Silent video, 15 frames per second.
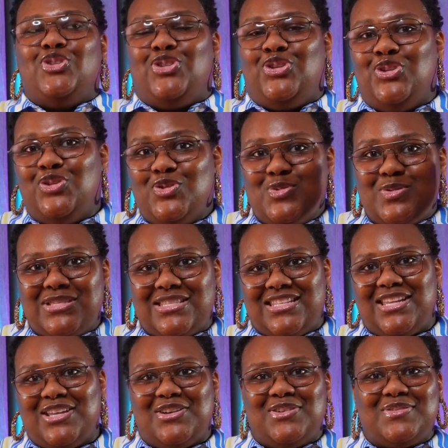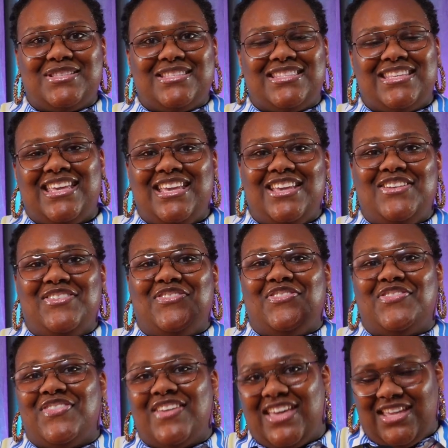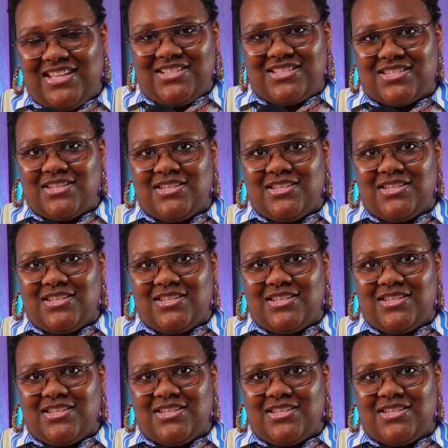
you still see fit